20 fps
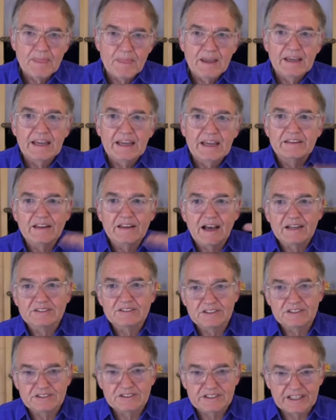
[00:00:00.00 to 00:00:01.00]
it knocks
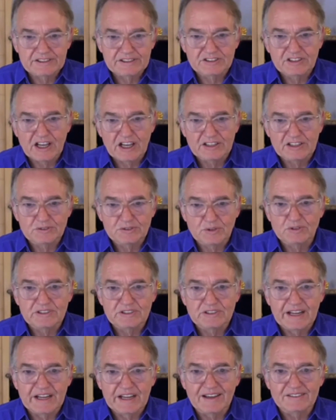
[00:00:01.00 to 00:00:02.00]
his testosterone
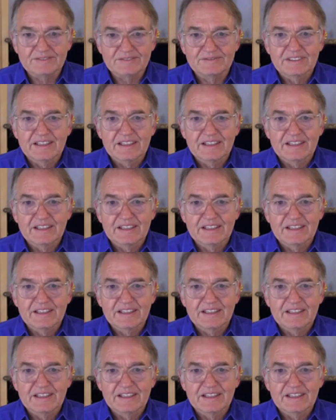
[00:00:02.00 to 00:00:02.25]
down.